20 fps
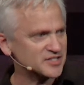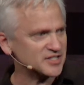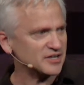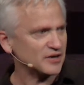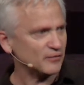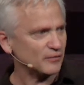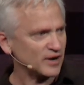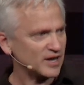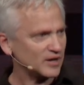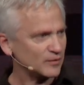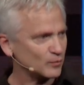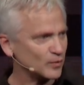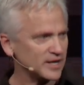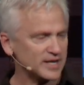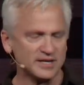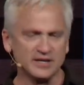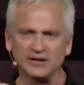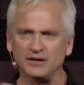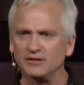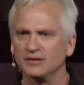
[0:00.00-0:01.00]
sitting around
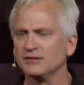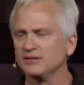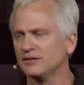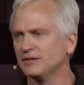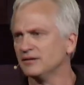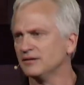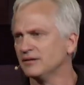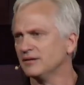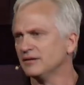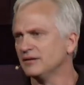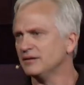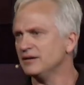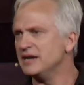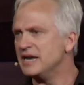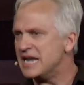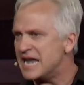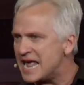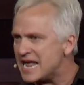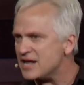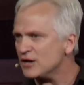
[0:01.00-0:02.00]
waiting to
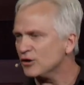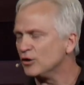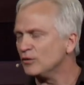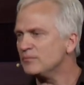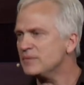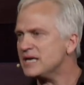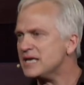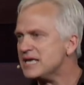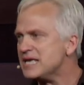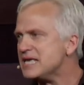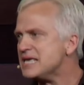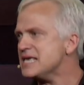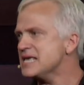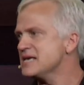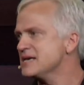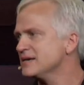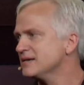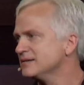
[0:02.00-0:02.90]
nail me.